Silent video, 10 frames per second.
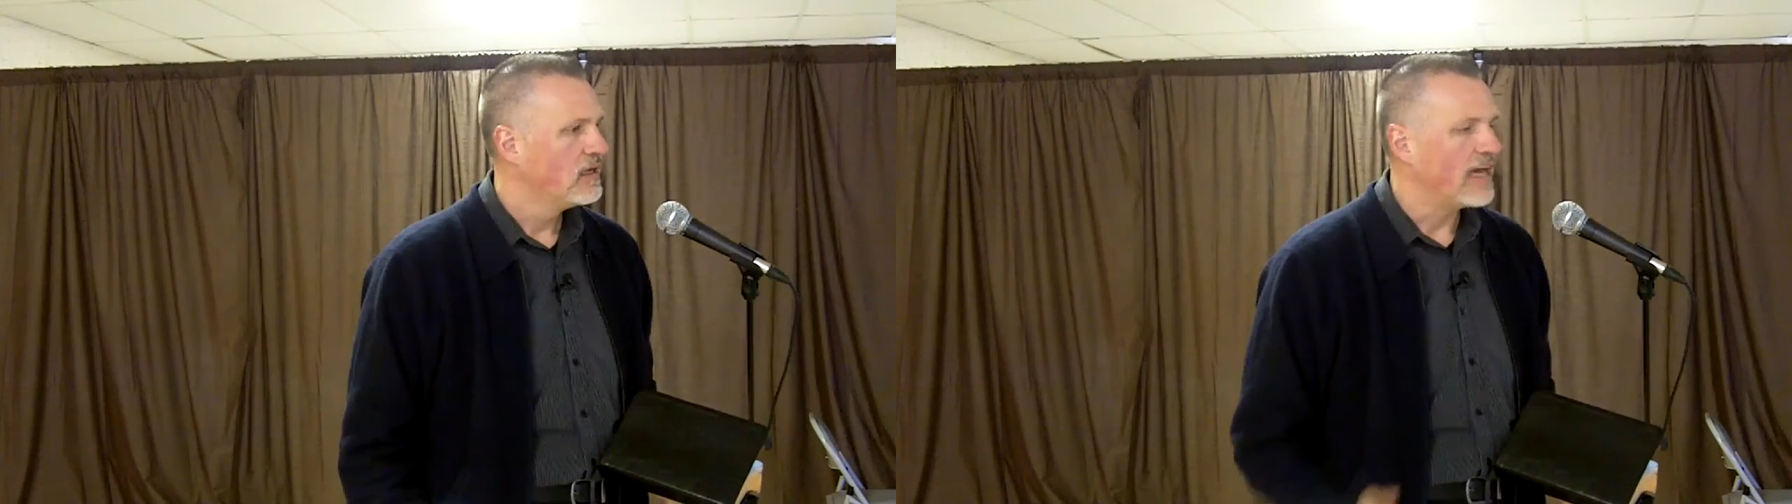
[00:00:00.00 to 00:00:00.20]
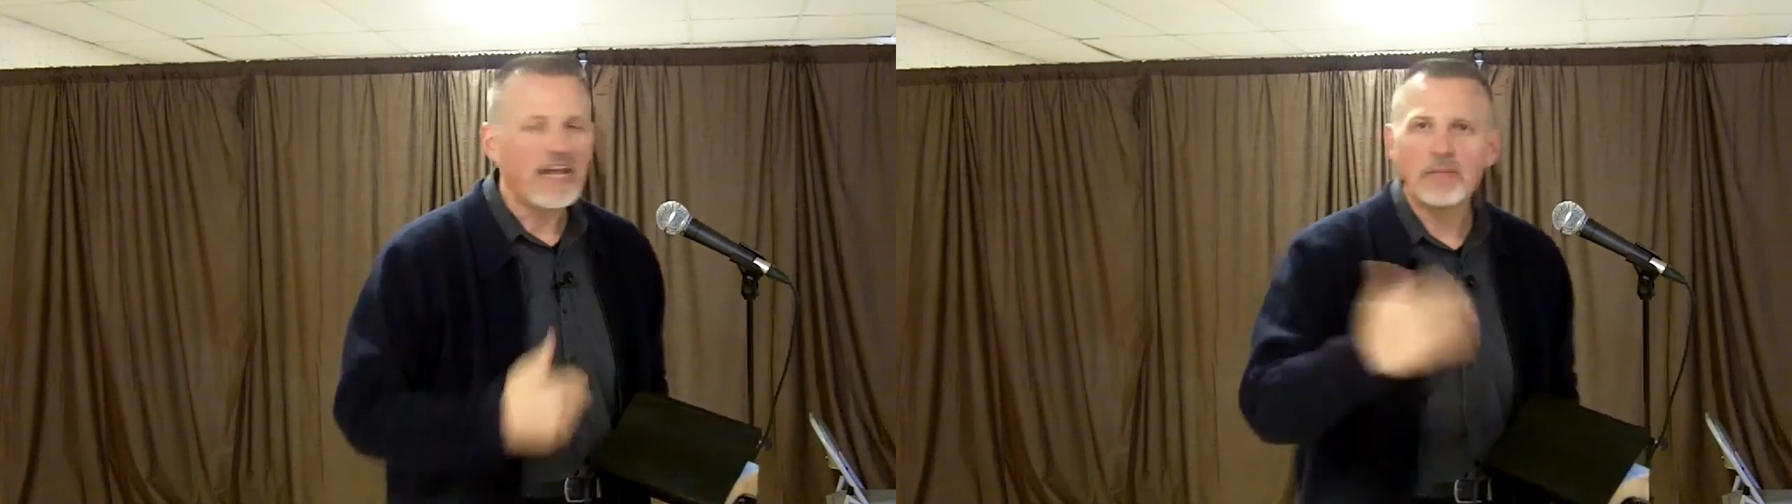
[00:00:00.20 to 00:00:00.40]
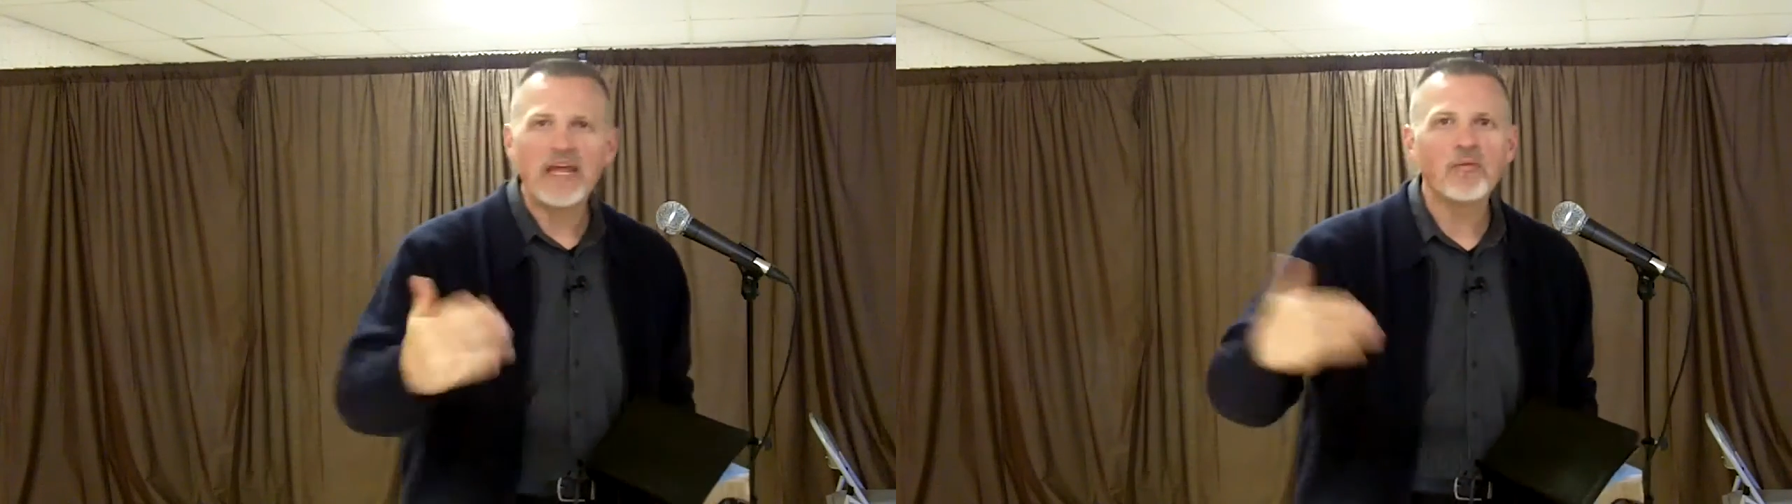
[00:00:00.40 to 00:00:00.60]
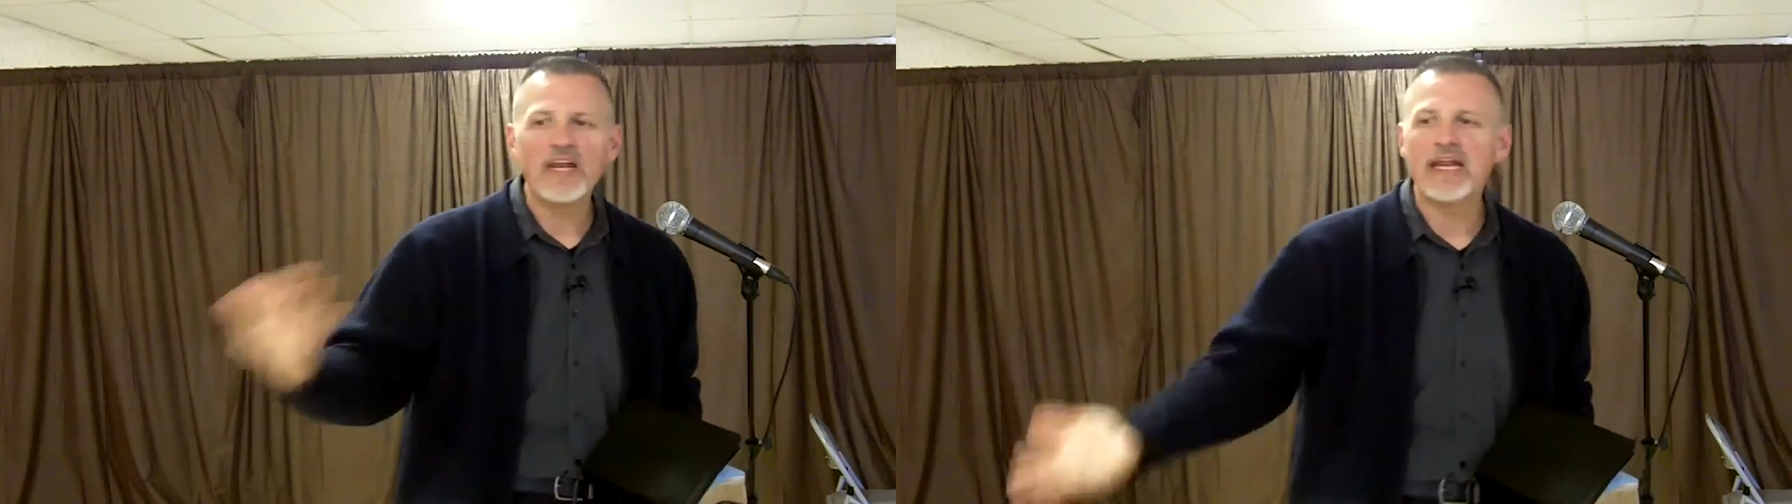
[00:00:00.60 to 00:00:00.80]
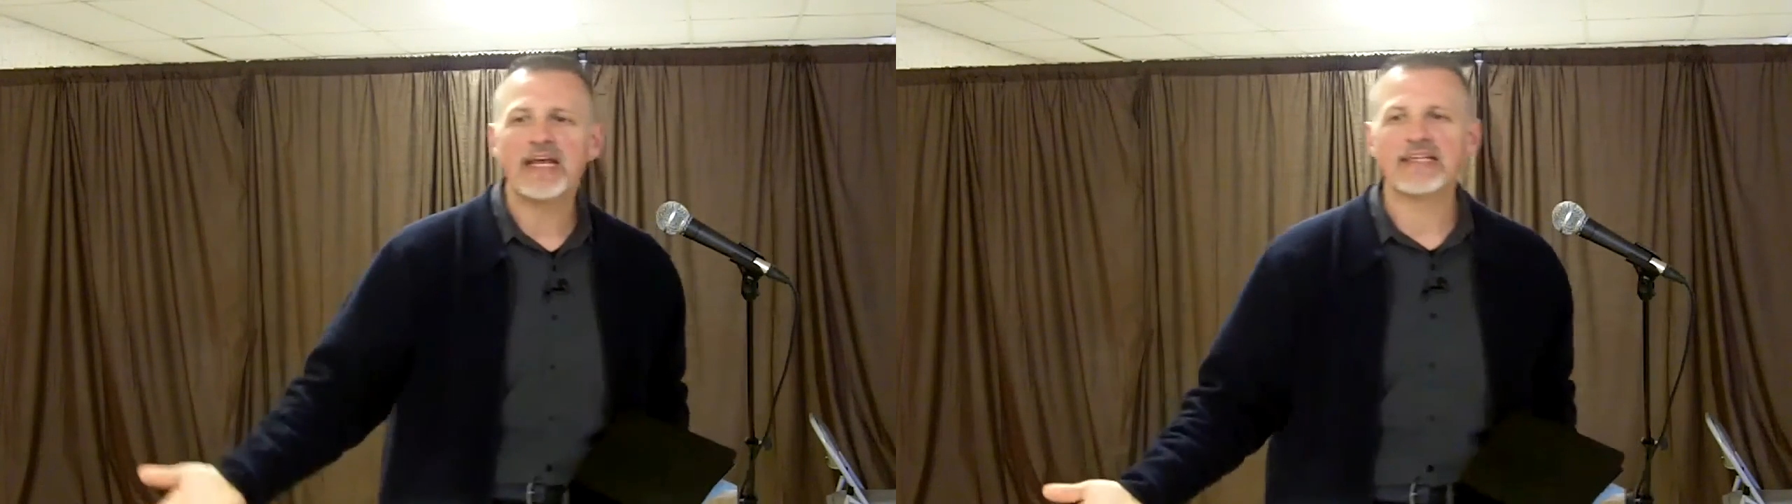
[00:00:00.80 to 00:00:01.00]
Now, it doesn't mean
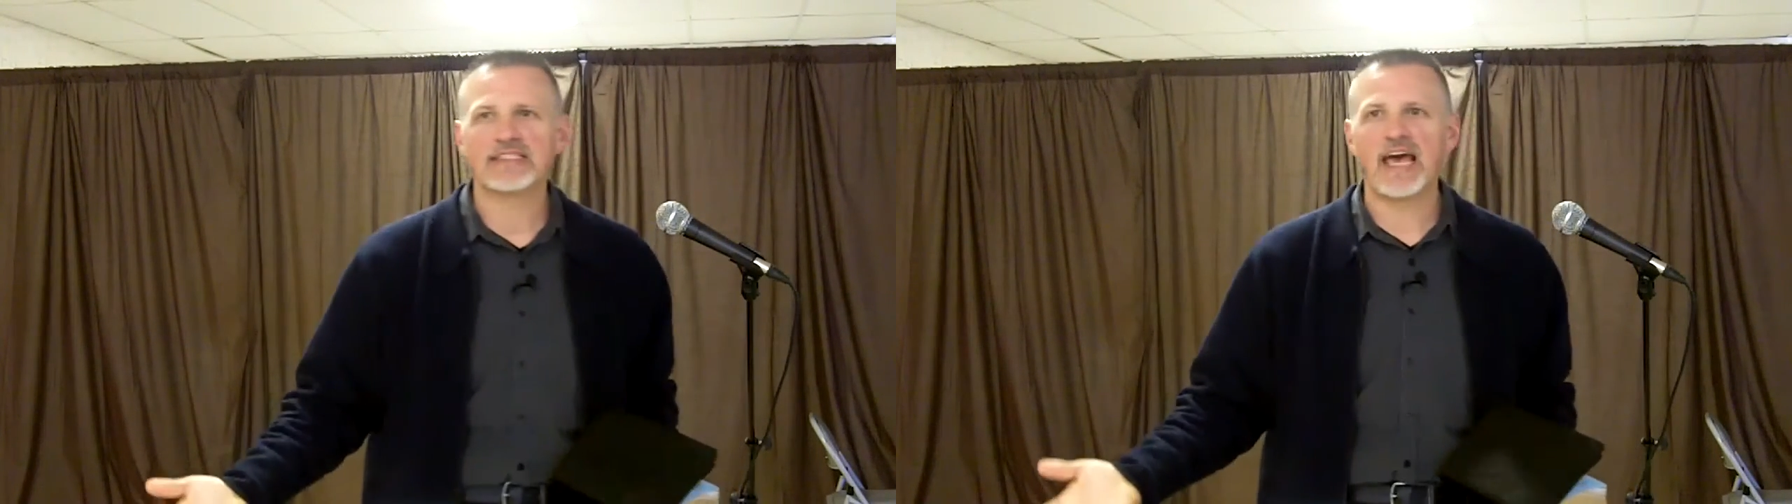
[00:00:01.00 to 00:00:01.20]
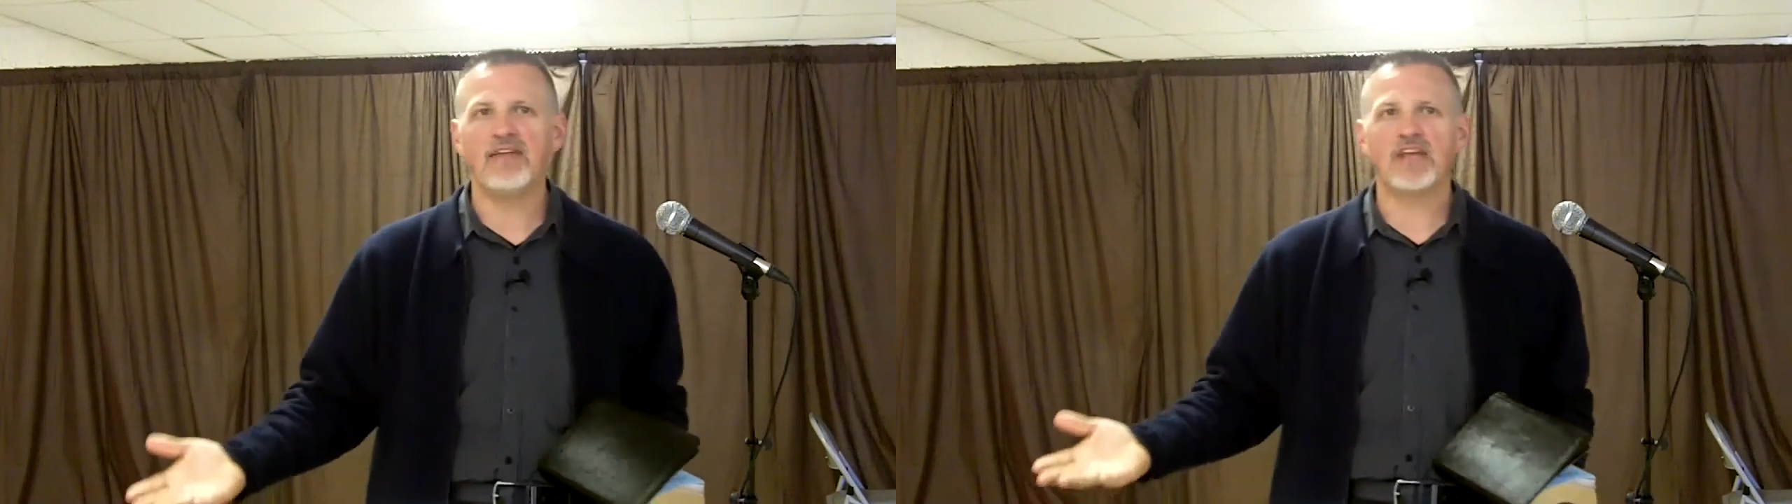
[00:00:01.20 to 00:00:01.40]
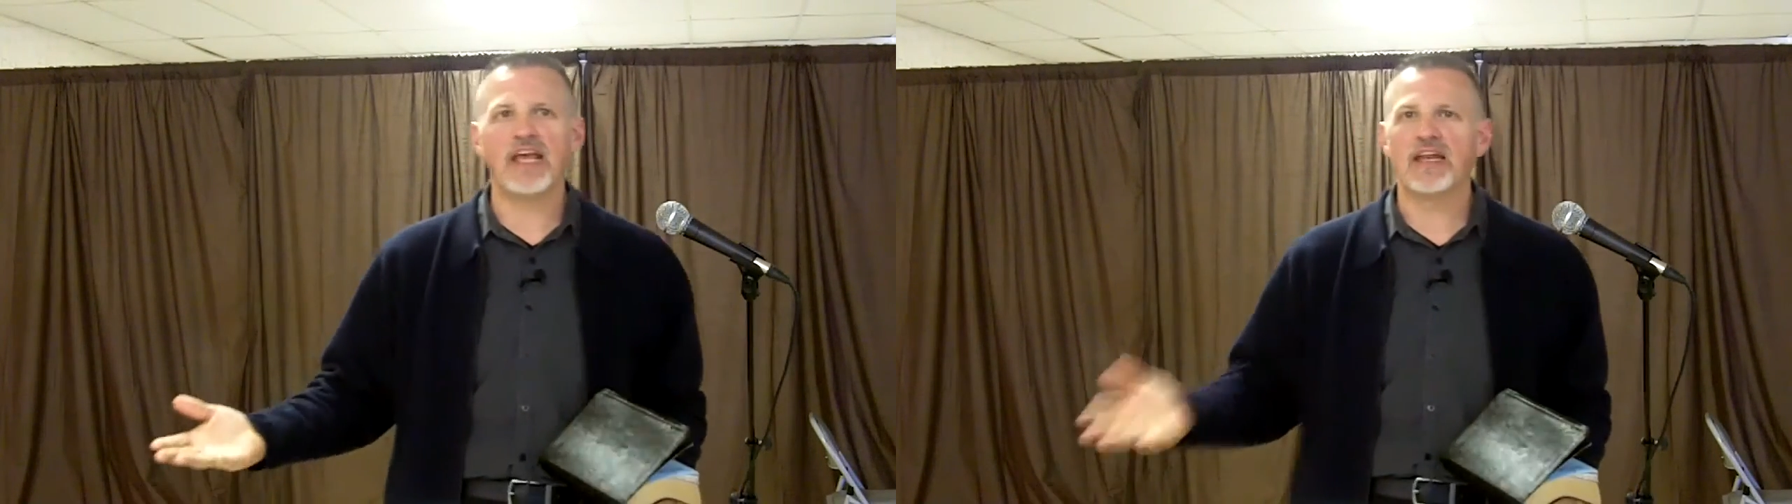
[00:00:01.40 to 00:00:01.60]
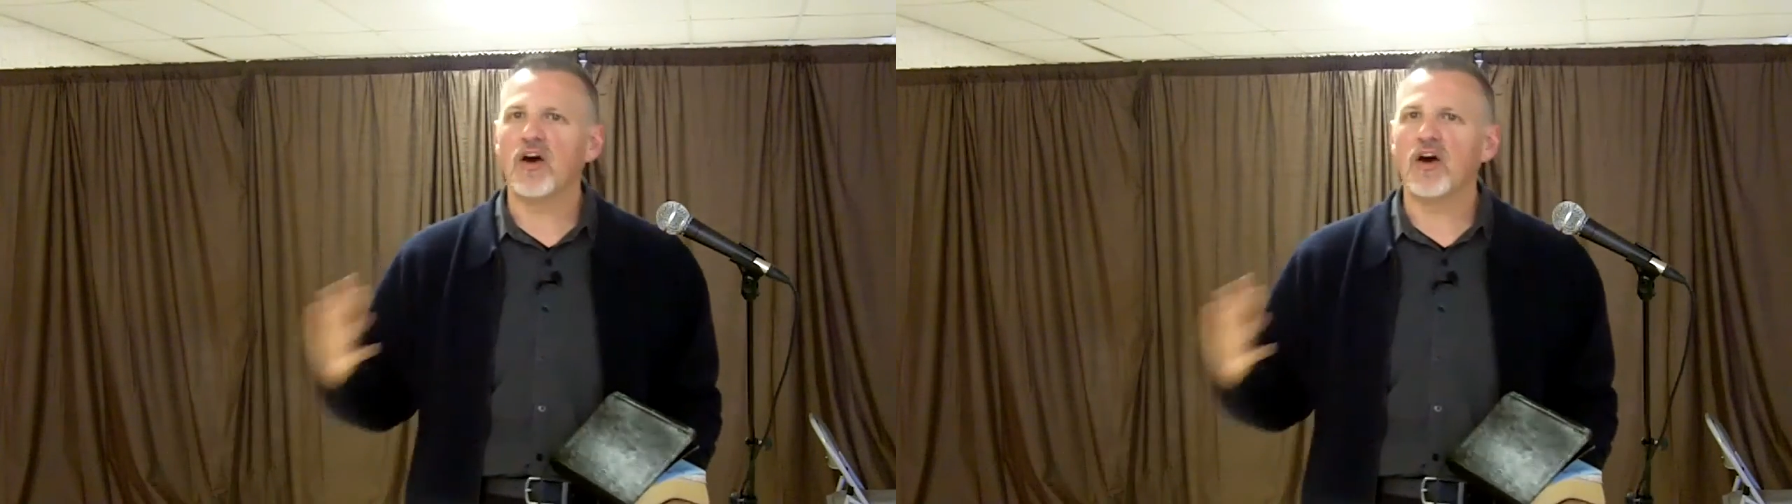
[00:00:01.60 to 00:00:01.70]
we need to get saved again.